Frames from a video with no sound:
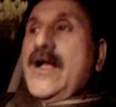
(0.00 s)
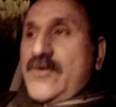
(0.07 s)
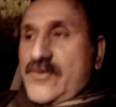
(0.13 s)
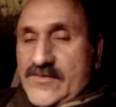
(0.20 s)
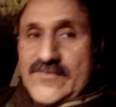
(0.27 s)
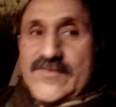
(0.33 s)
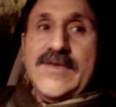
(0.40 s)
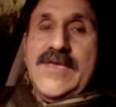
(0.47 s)
I
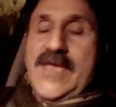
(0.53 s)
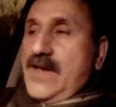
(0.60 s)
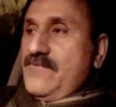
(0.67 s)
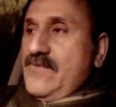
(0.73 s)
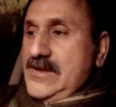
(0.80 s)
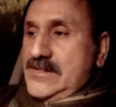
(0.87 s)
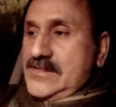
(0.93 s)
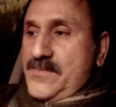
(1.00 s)
could have seen. Yeah,
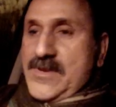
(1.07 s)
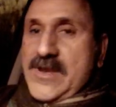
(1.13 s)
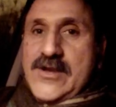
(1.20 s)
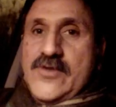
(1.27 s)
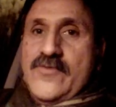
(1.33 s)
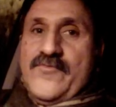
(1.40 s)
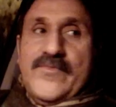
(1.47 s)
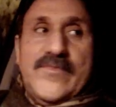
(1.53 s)
when the minute
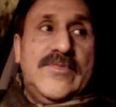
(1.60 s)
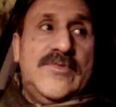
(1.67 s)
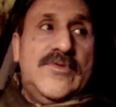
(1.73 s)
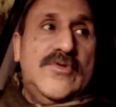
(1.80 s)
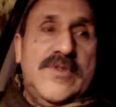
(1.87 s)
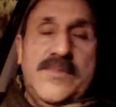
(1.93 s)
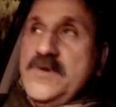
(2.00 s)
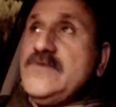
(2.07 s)
you
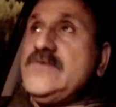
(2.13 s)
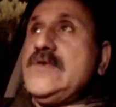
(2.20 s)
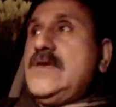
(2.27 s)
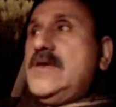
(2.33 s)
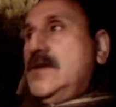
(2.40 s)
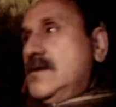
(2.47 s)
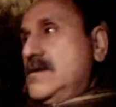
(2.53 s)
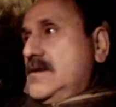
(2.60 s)
do the
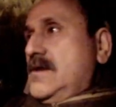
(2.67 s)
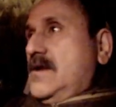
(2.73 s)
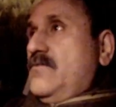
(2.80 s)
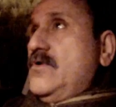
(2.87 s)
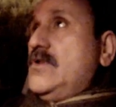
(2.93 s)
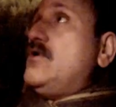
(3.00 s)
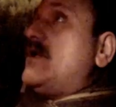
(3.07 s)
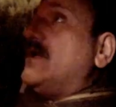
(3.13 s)
buzzer,
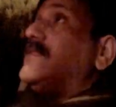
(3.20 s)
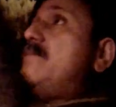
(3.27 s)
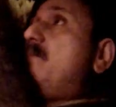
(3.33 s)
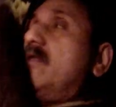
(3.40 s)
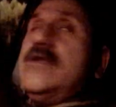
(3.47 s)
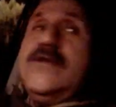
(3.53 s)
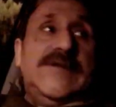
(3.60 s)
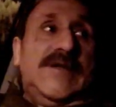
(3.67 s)
we look at the
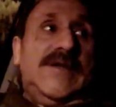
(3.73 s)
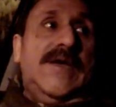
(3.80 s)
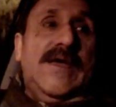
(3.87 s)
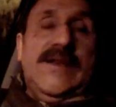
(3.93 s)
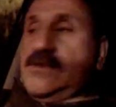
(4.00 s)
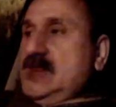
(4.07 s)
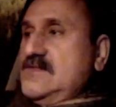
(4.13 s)
monitor and you